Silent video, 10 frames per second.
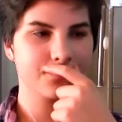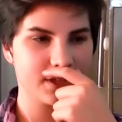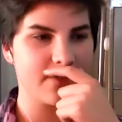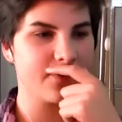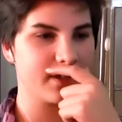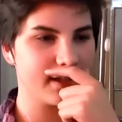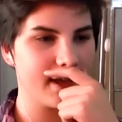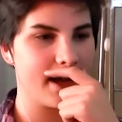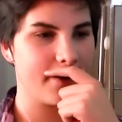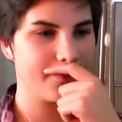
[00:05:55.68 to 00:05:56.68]
Definitely,
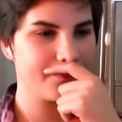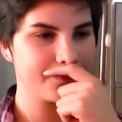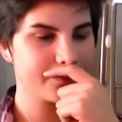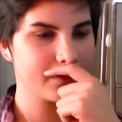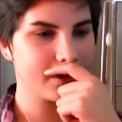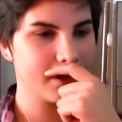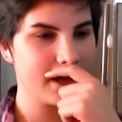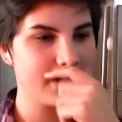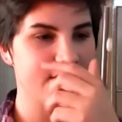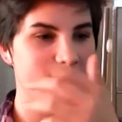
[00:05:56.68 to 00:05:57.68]
yeah.
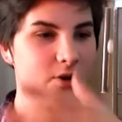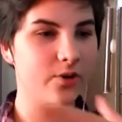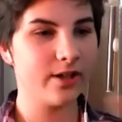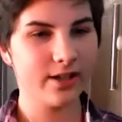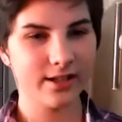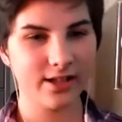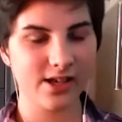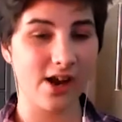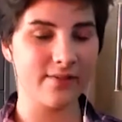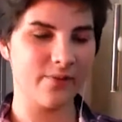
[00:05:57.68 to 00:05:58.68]
And so,
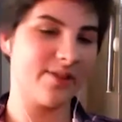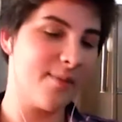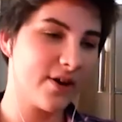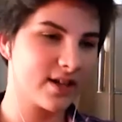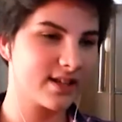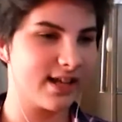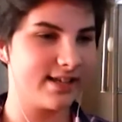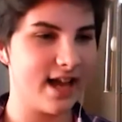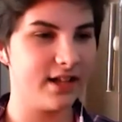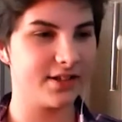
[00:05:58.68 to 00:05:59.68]
with America's Got
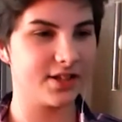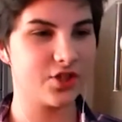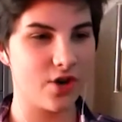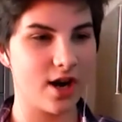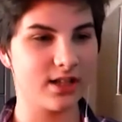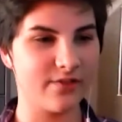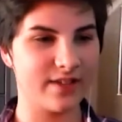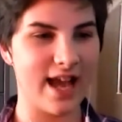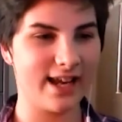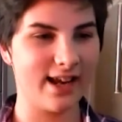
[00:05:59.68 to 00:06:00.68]
Talent, the struggle of
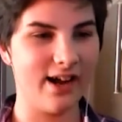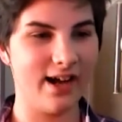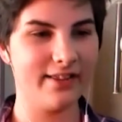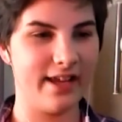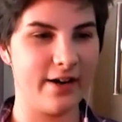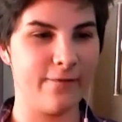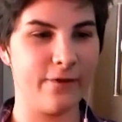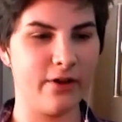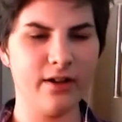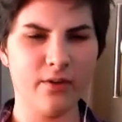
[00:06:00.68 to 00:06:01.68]
getting on there
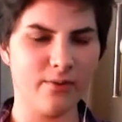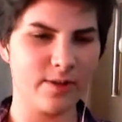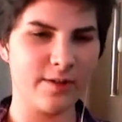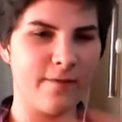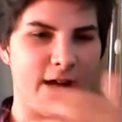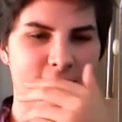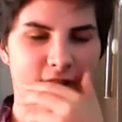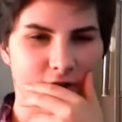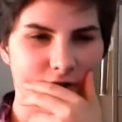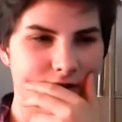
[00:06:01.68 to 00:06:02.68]
for, what was it, 5
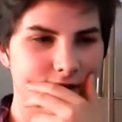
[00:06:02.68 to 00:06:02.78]
years?